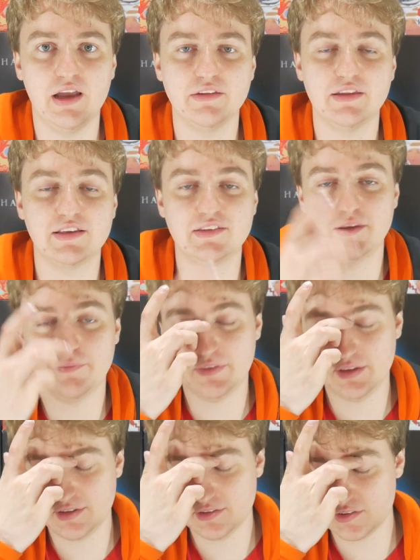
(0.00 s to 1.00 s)
Unlike some
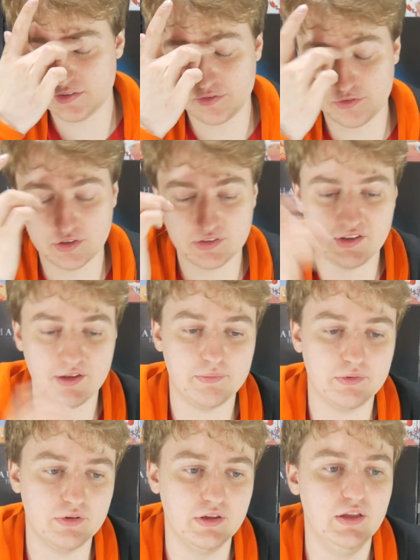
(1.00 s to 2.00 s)
things, for
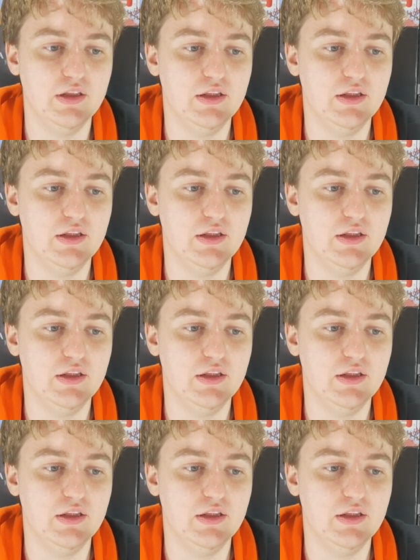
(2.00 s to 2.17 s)
example,